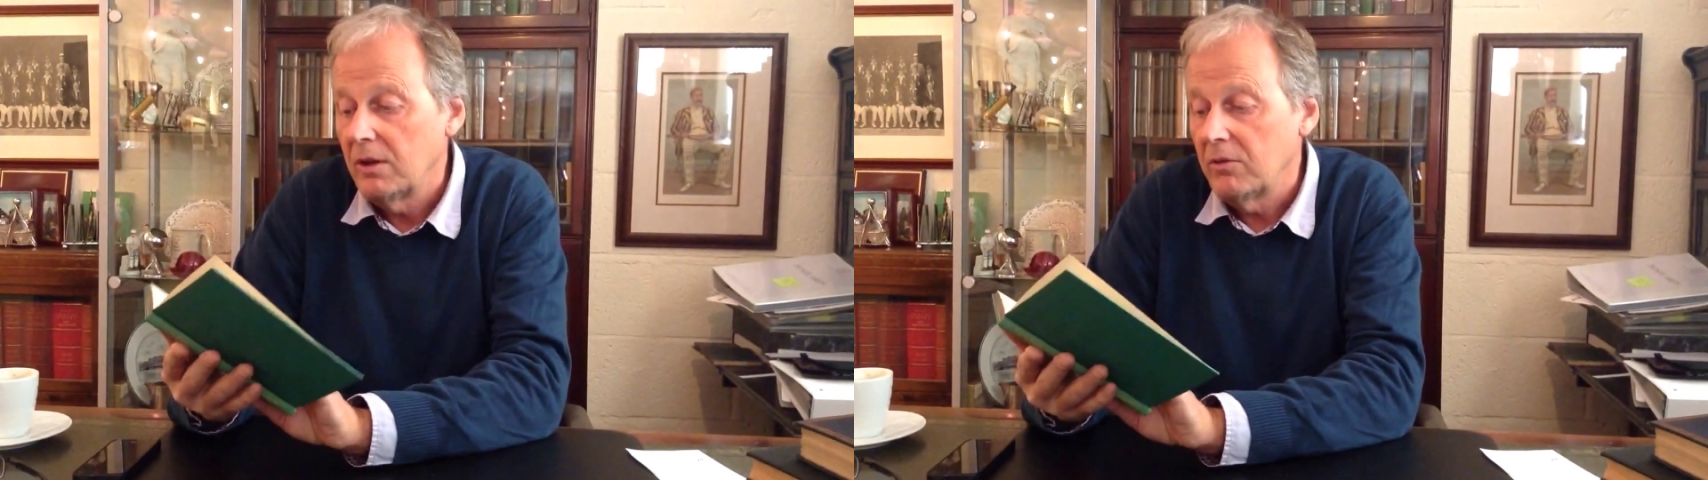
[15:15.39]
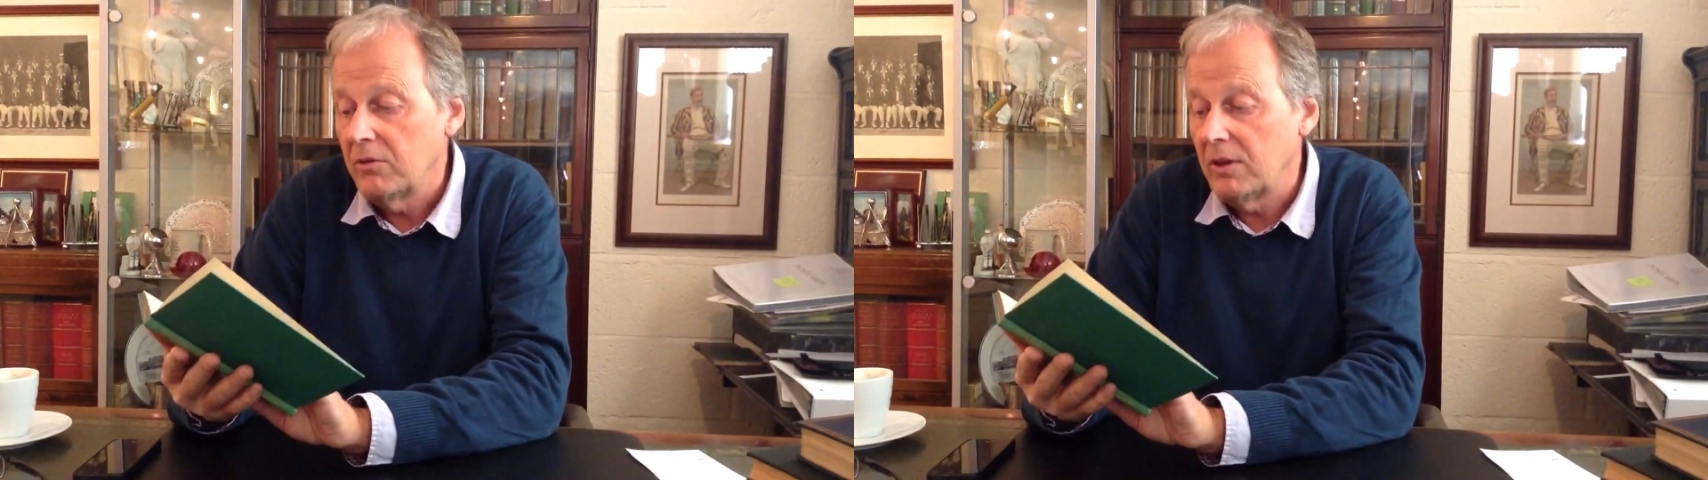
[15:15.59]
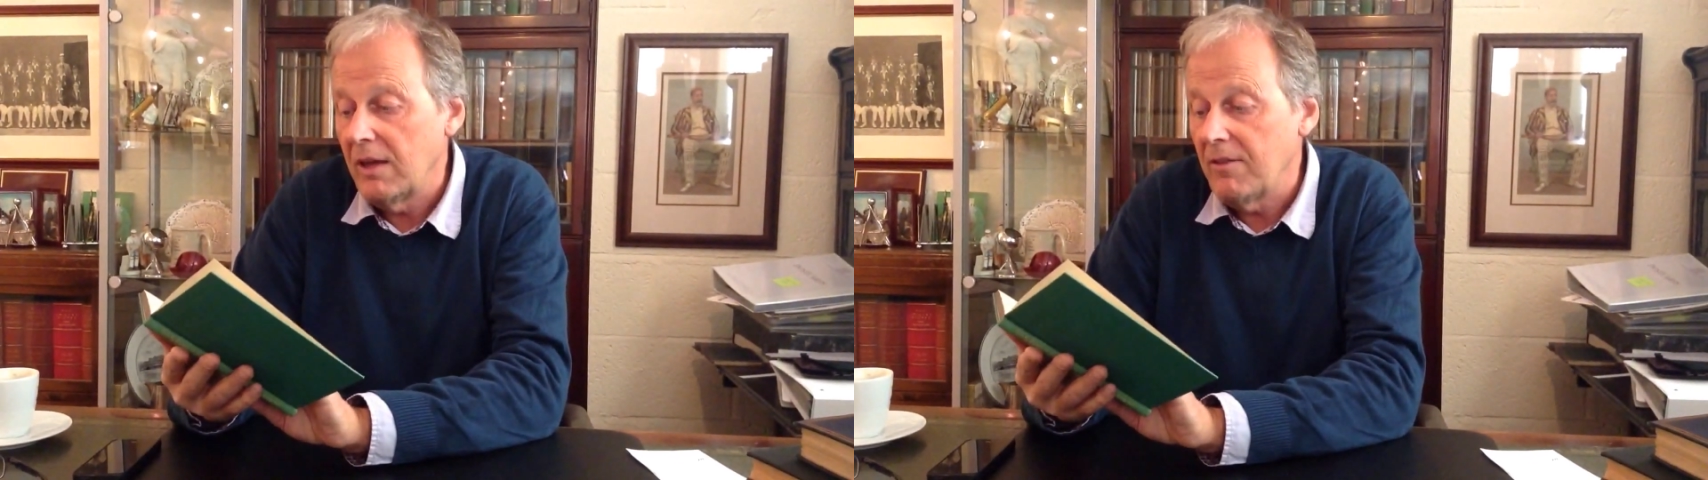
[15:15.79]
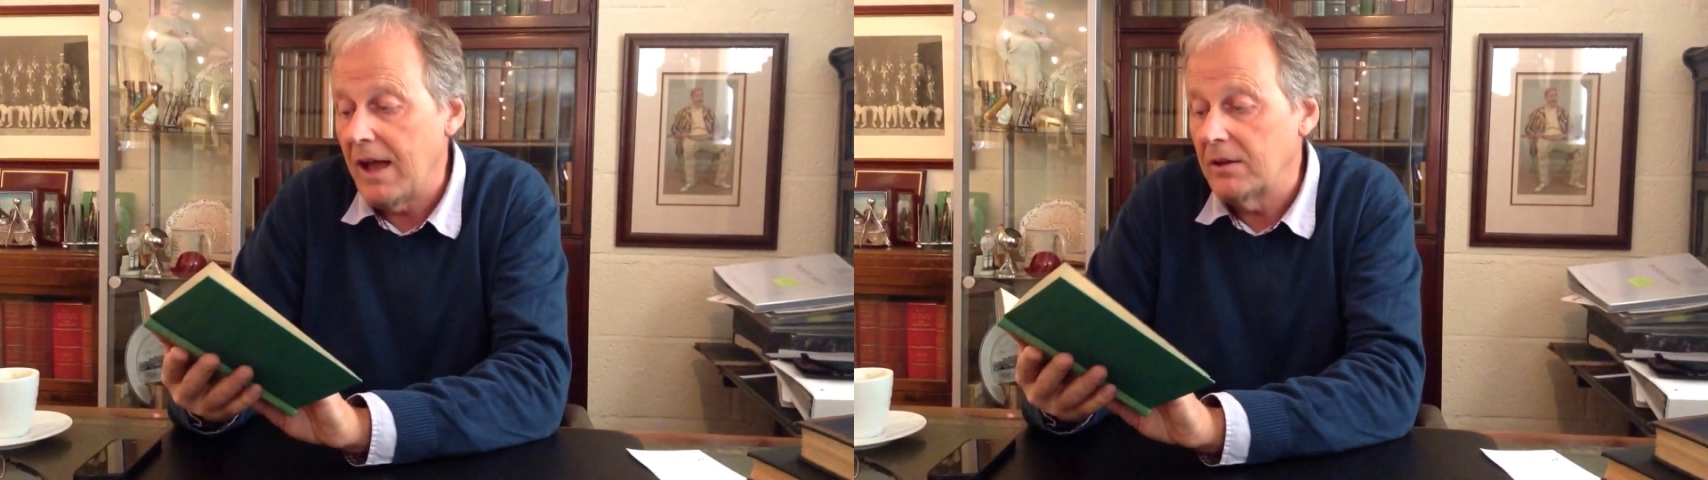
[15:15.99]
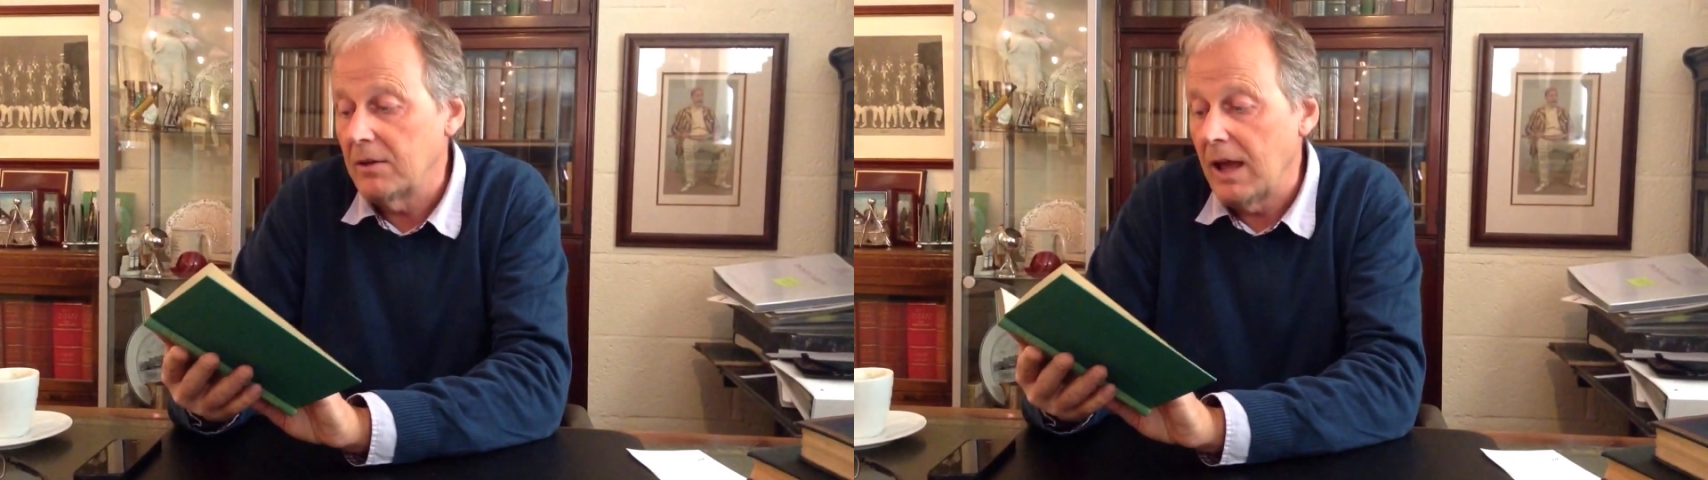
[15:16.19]
C.F.
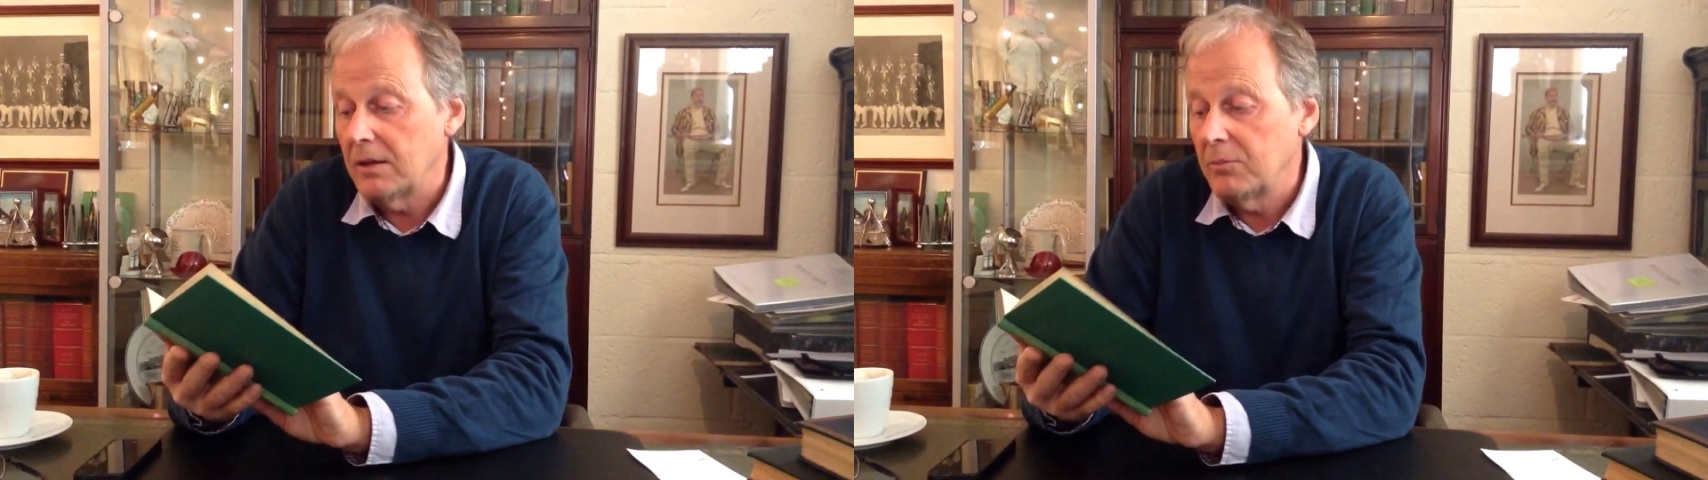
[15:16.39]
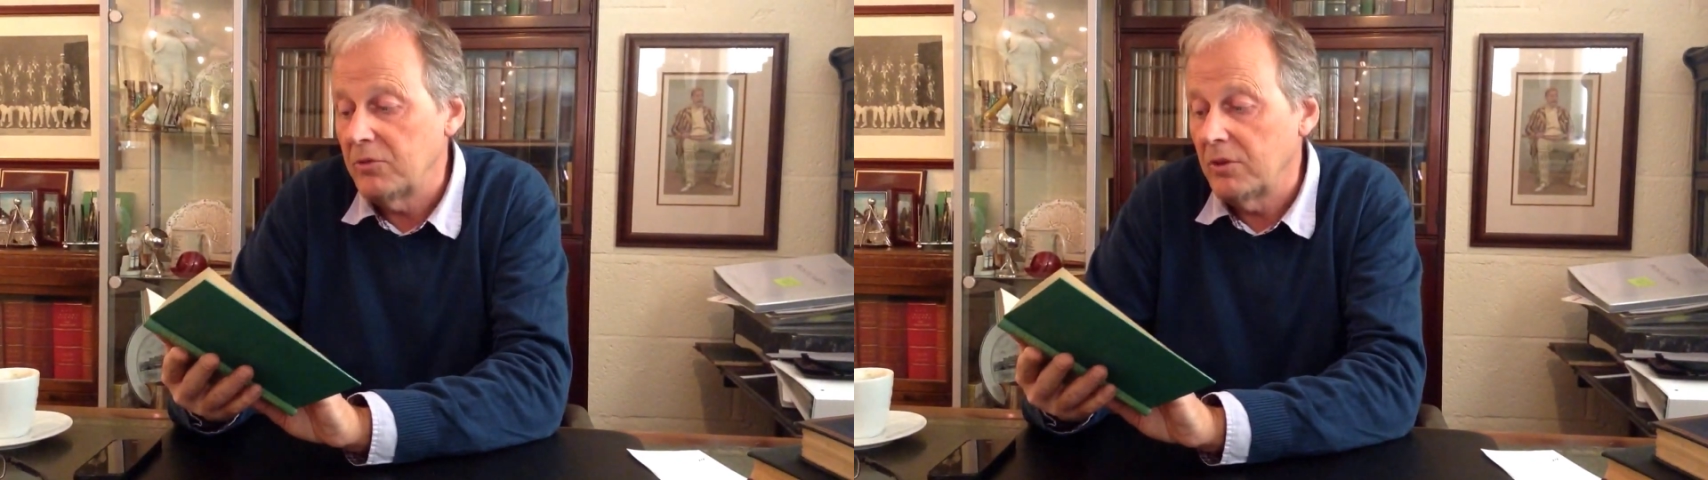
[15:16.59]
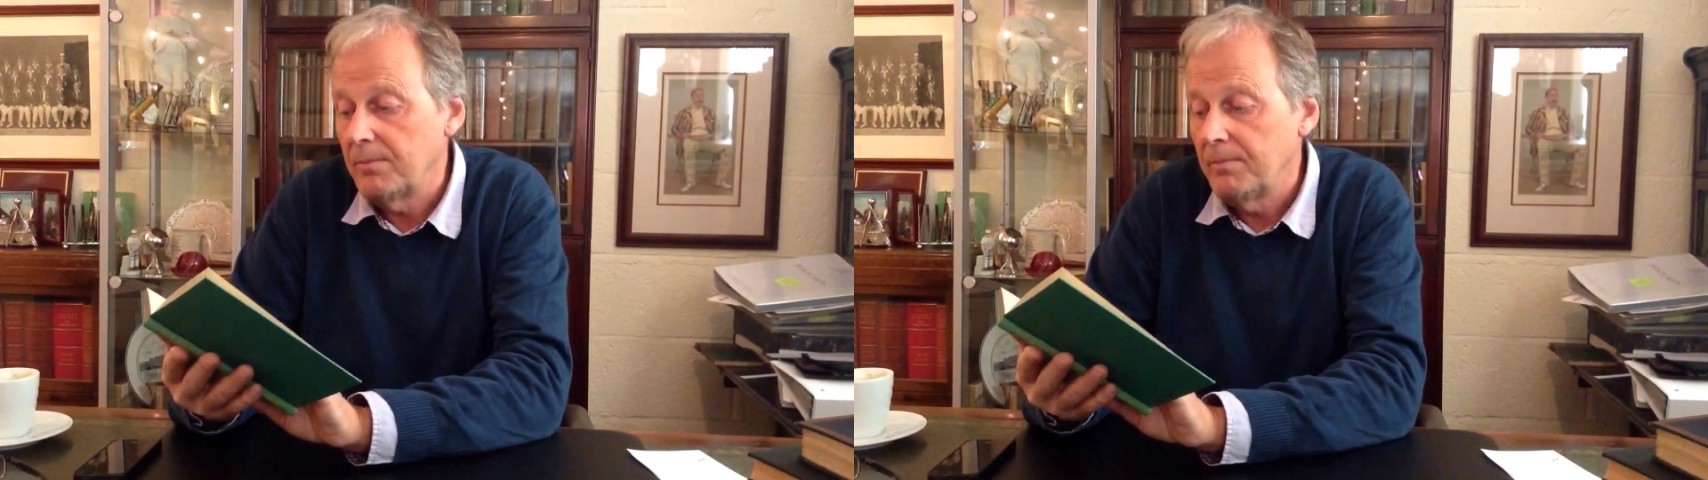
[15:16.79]
Adamson,